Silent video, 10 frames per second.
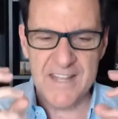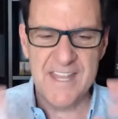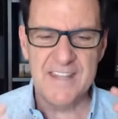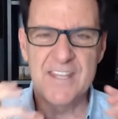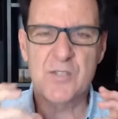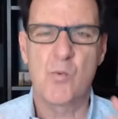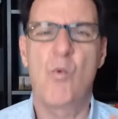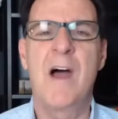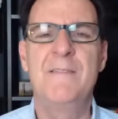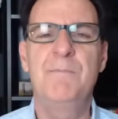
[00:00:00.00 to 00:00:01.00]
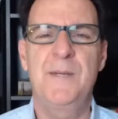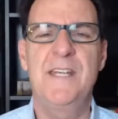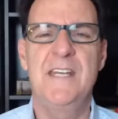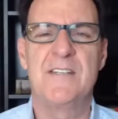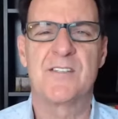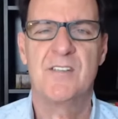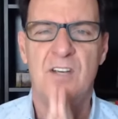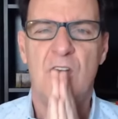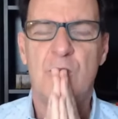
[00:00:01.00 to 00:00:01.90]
And then this one piece